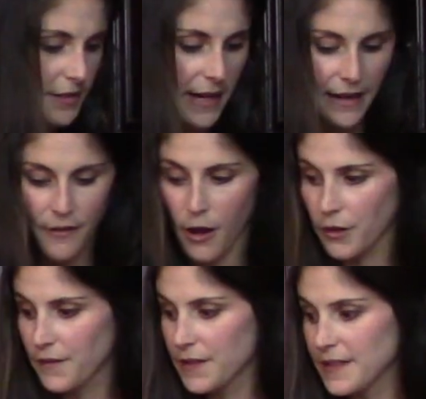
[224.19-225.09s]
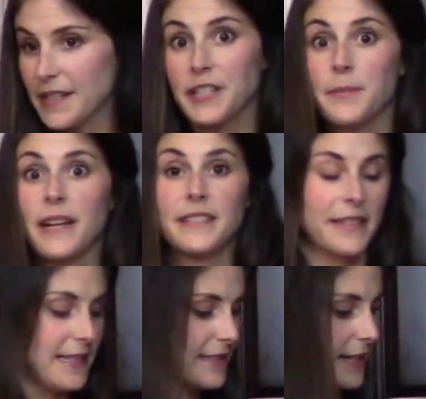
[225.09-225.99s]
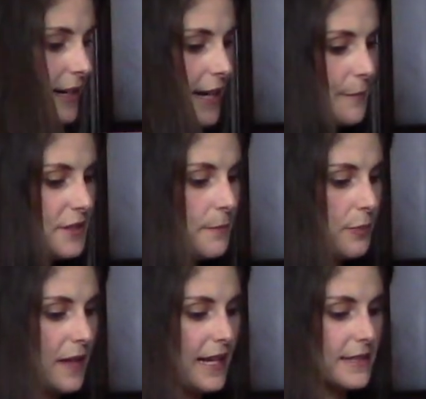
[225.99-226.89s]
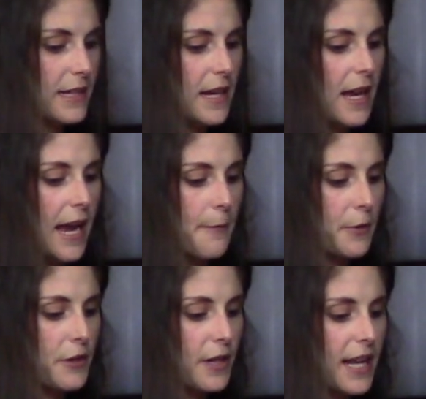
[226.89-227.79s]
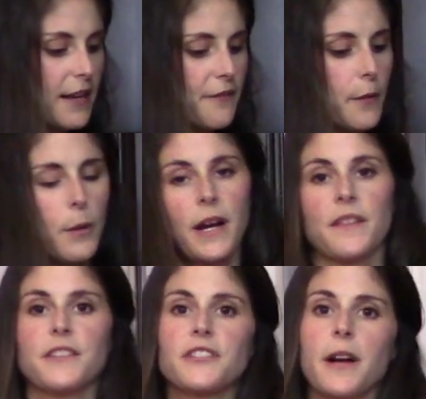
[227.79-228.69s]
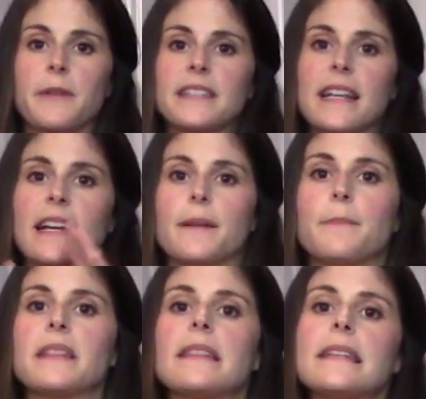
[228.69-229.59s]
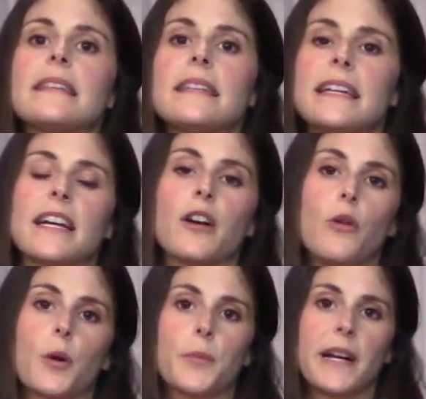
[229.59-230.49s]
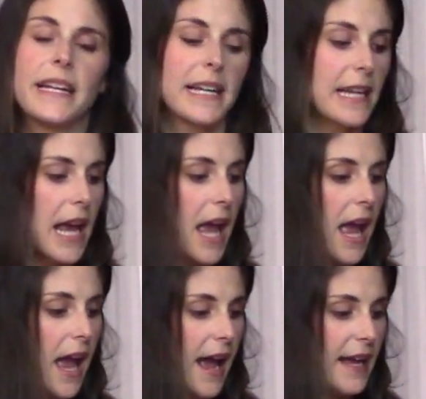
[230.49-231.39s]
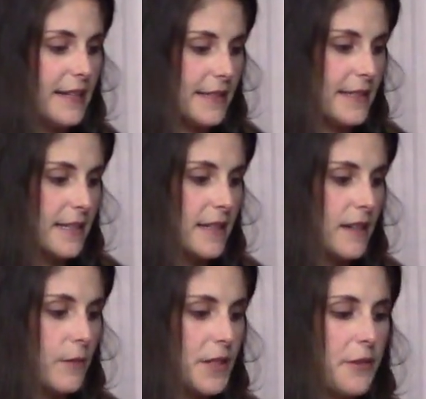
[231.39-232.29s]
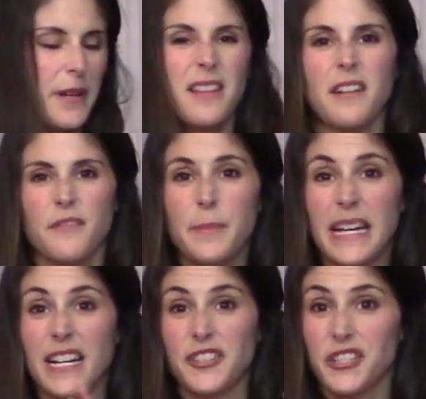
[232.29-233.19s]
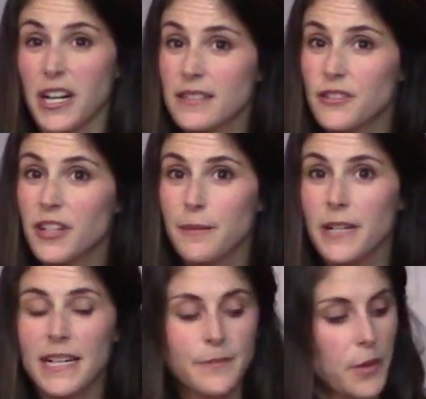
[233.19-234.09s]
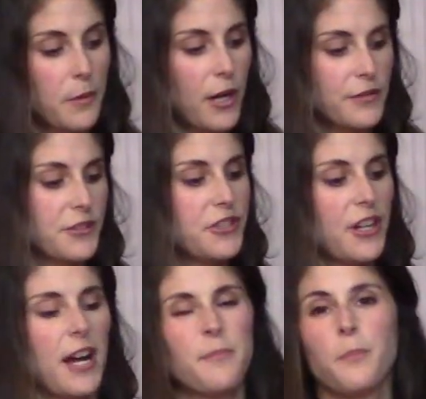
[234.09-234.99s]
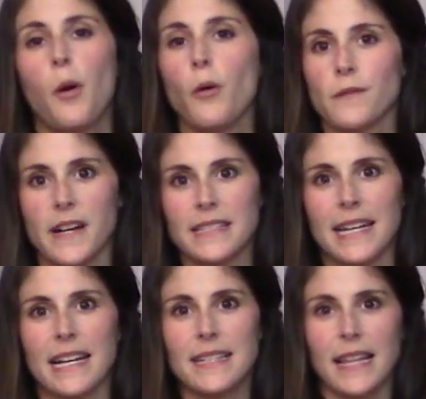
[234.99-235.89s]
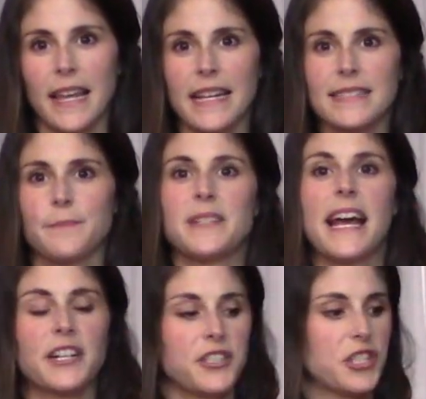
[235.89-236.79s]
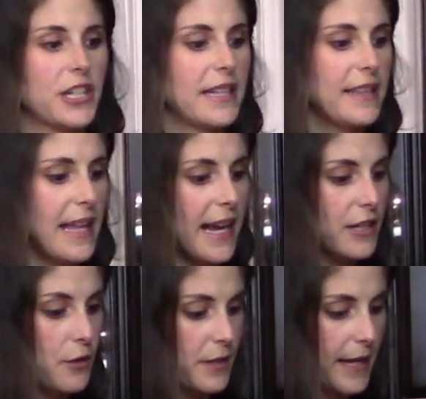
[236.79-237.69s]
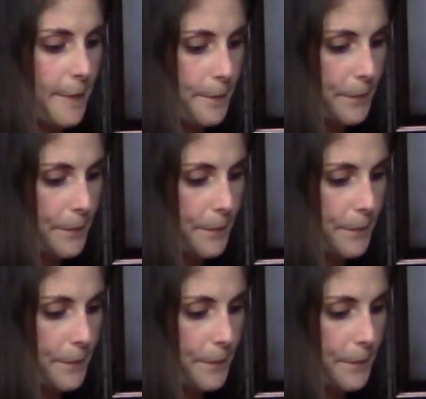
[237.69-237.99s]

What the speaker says: you have all of those in your blender, it's time to blend. And we're looking for the strawberries to get completely incorporated. And we don't want a lot of big chunks of strawberries, but we're also not pulverizing it because I like some texture in that coconut.